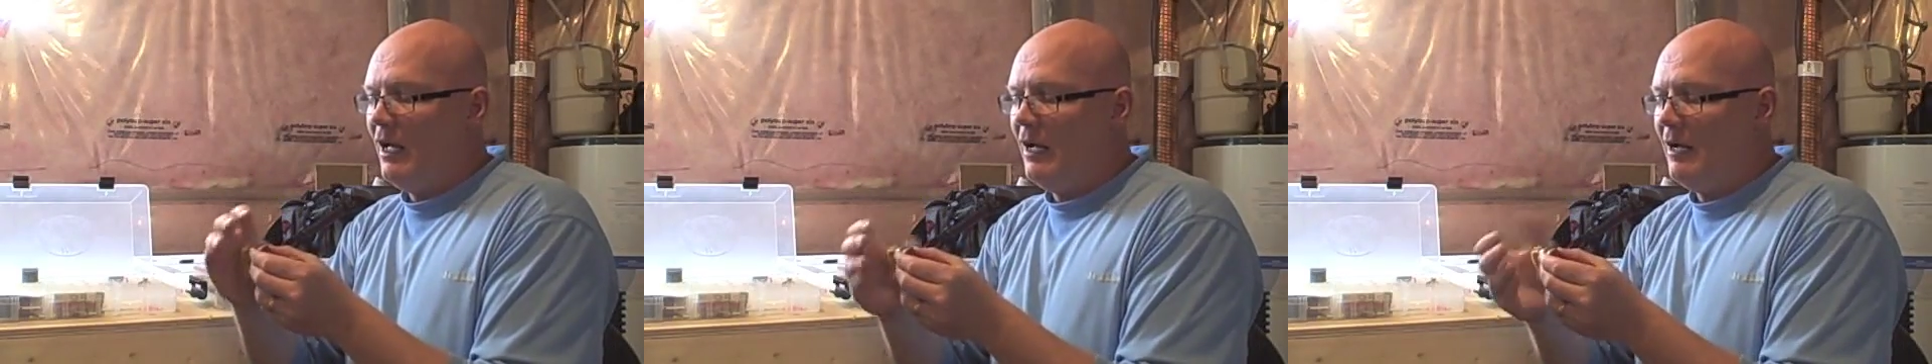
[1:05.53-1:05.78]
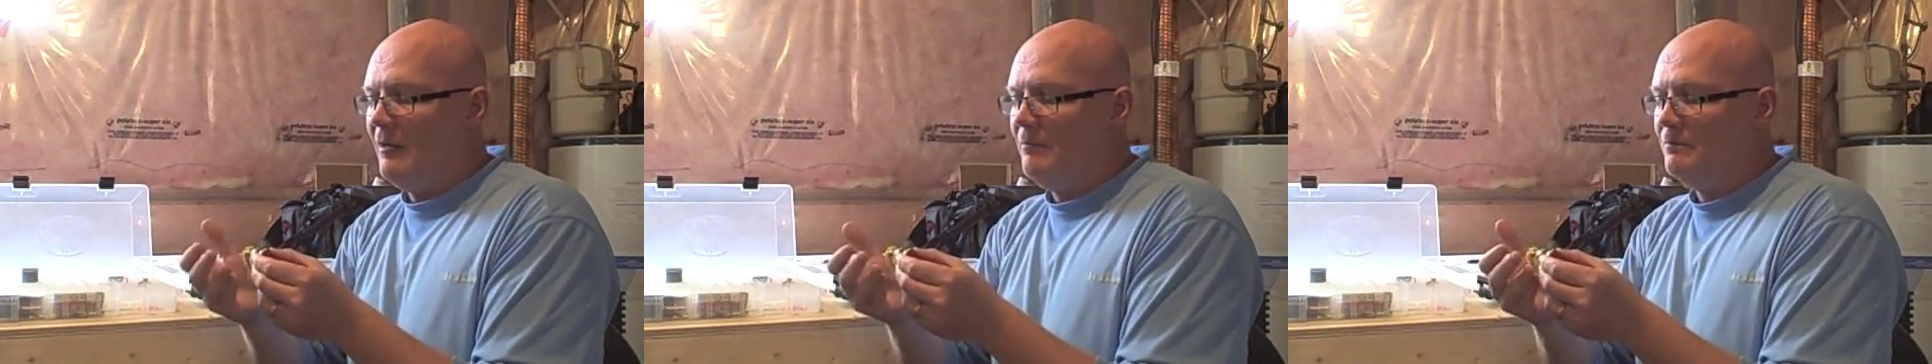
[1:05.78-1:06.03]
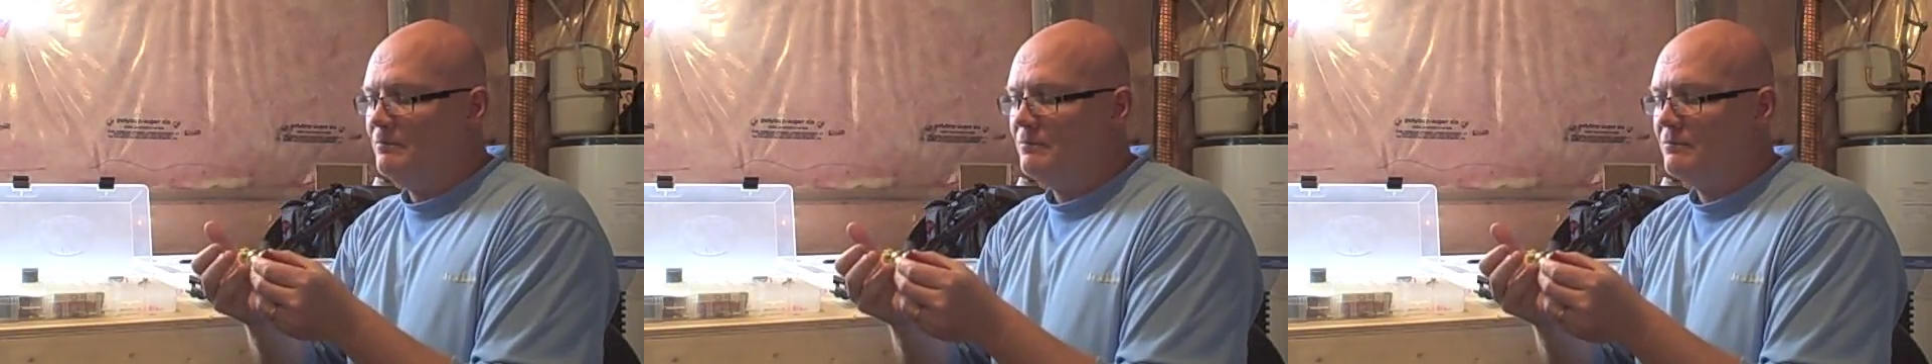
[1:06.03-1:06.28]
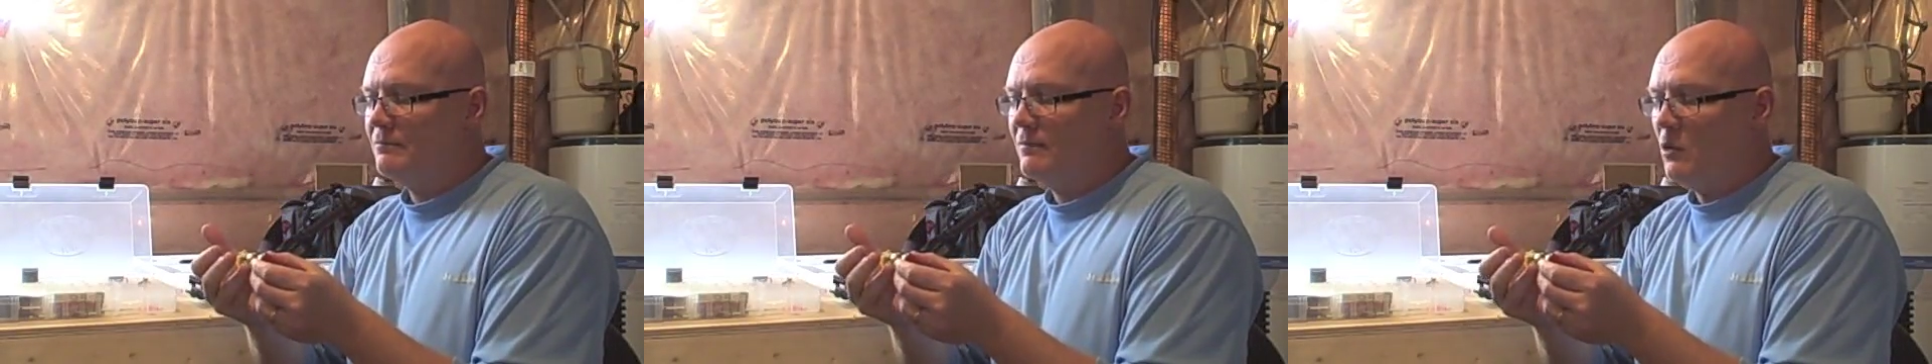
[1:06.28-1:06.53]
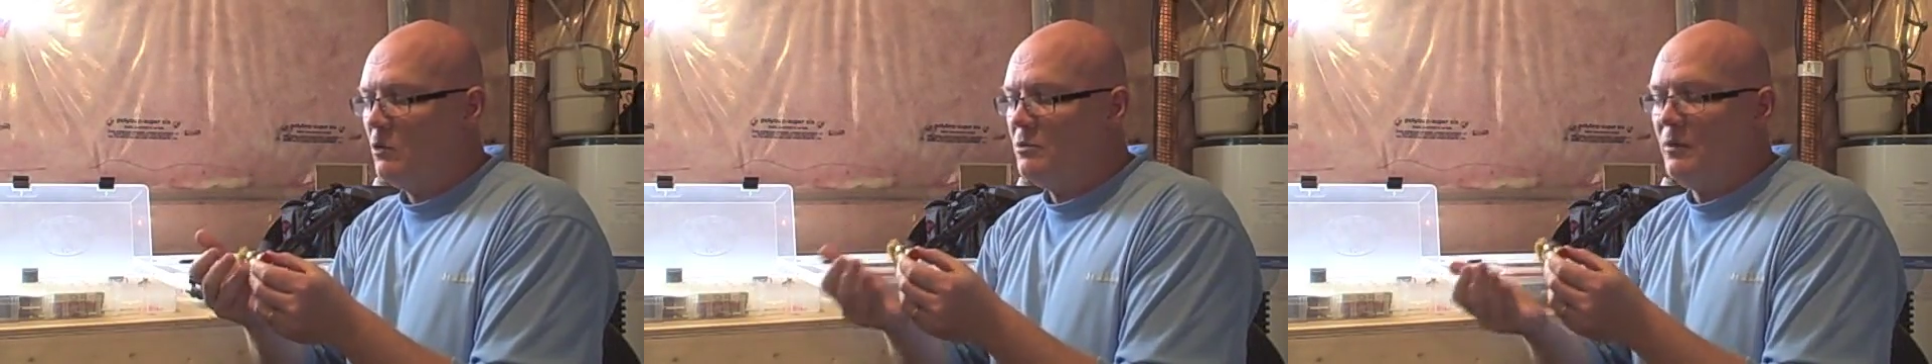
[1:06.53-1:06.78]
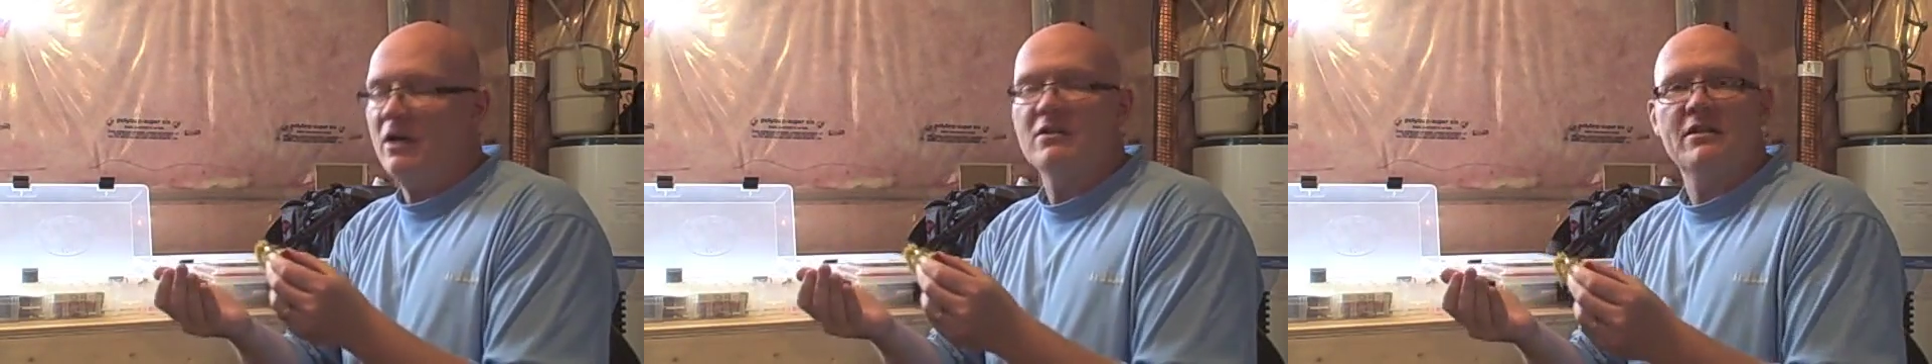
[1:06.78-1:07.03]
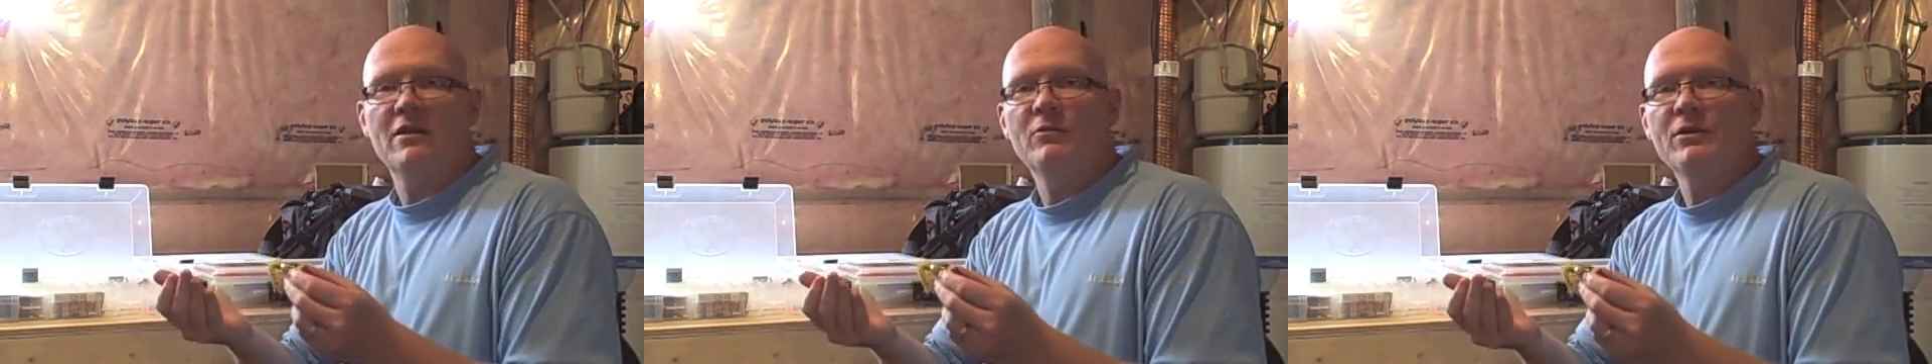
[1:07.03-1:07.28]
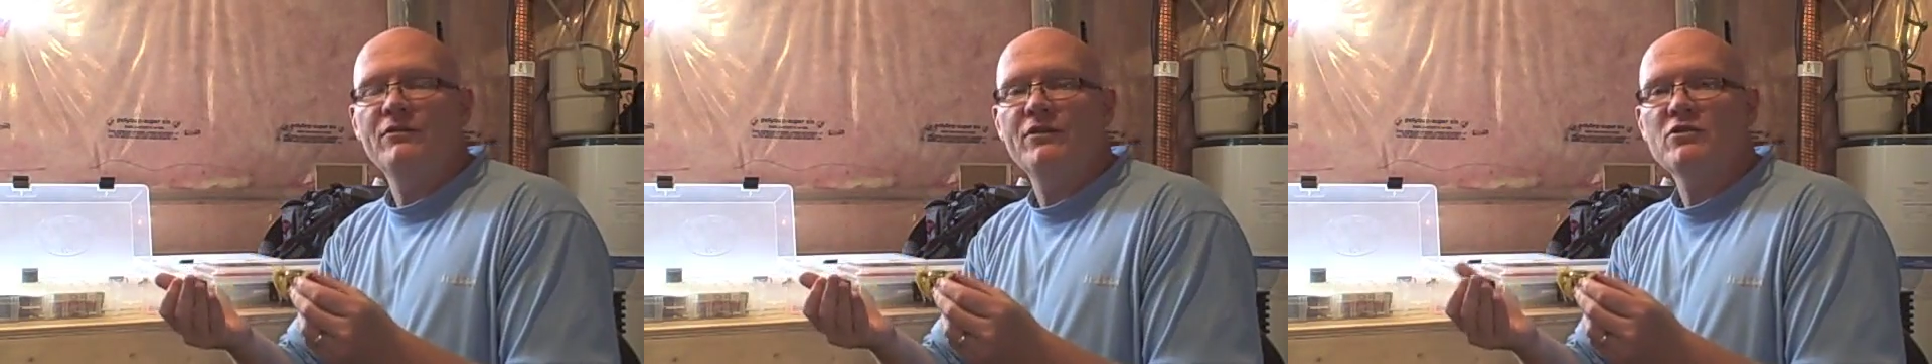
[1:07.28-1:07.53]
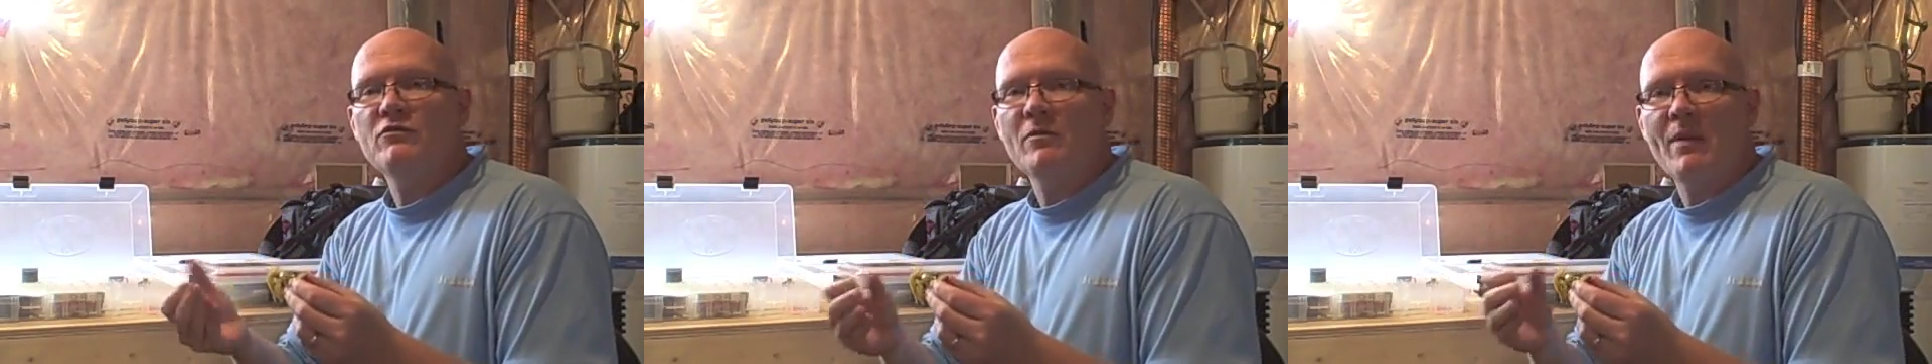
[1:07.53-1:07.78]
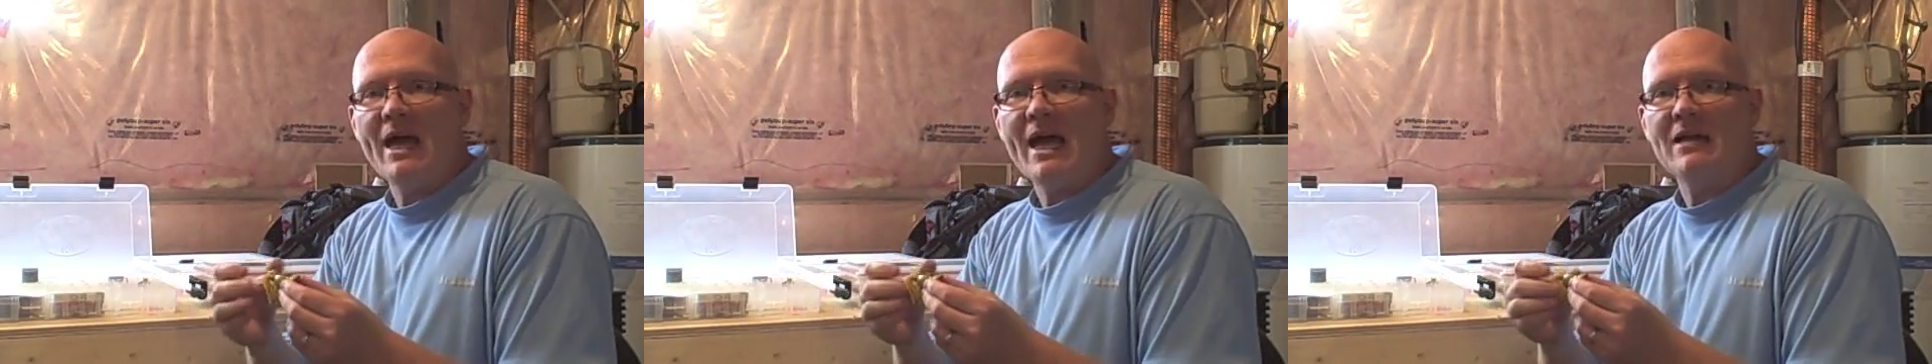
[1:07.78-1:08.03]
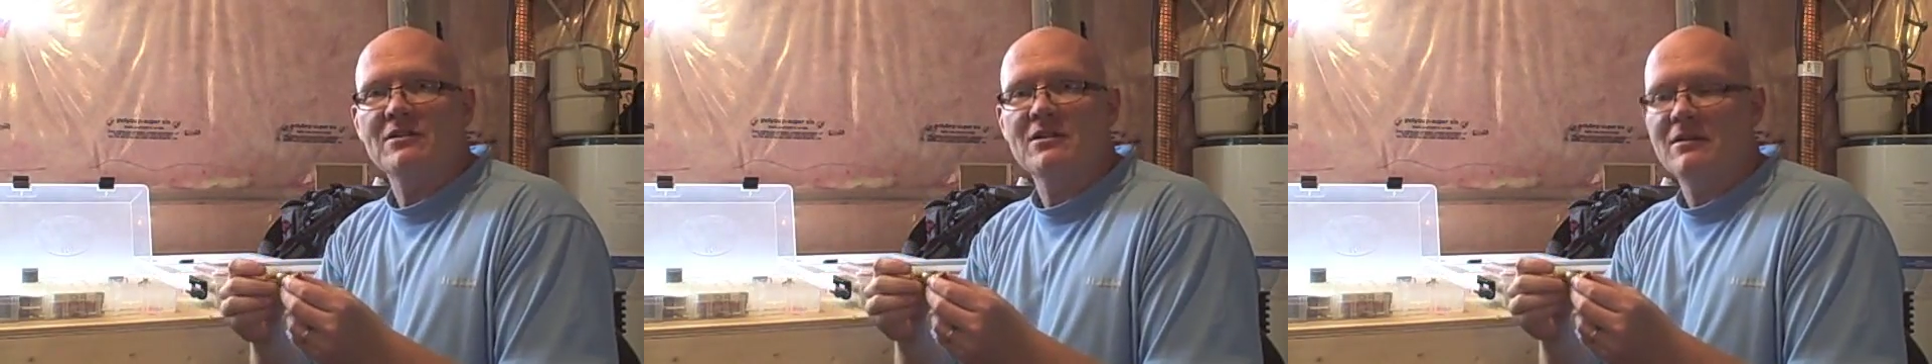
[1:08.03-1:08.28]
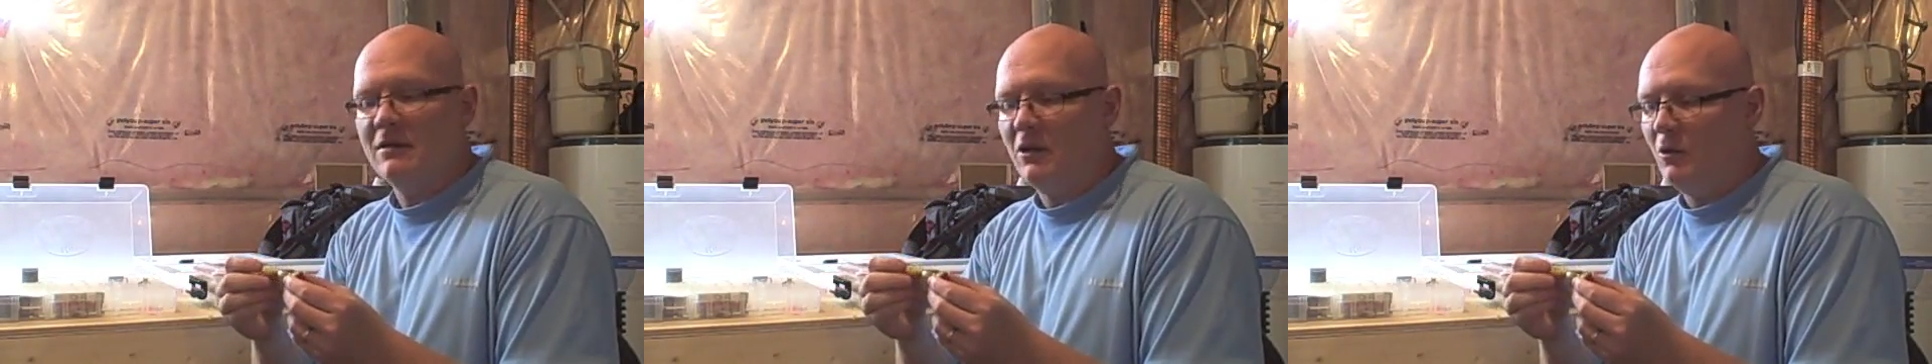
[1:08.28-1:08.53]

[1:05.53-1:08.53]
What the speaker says: Well, to be honest, I don't really fish for bass,